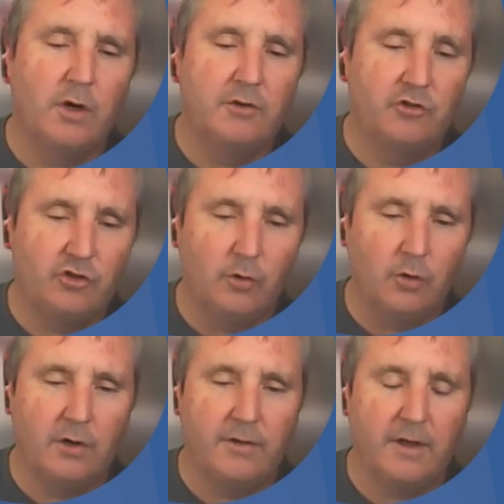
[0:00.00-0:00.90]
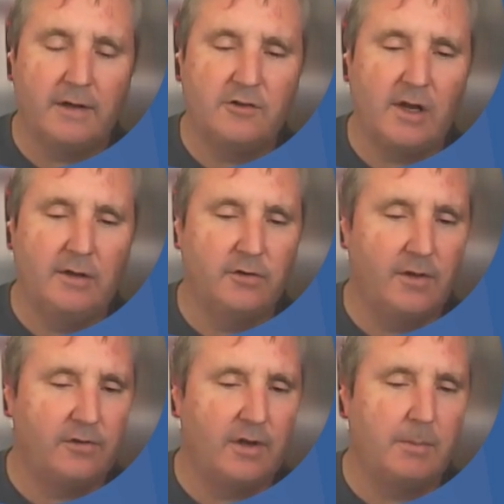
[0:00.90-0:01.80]
ensure that I change
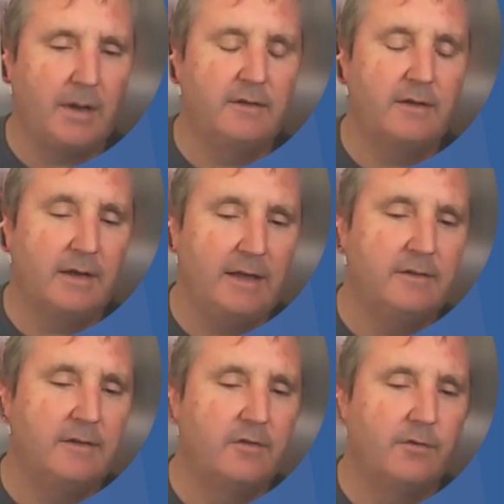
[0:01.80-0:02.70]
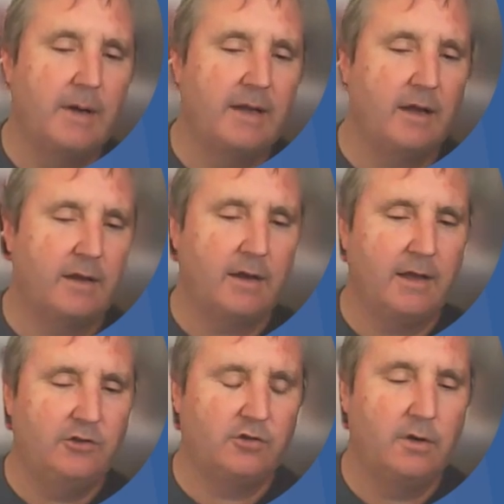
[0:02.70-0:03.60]
this number into liters for my
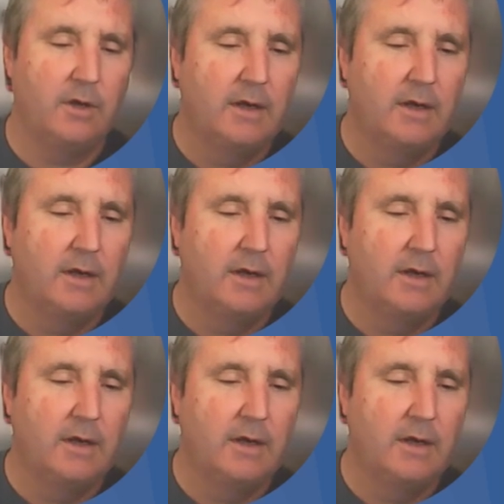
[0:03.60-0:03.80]
calculation.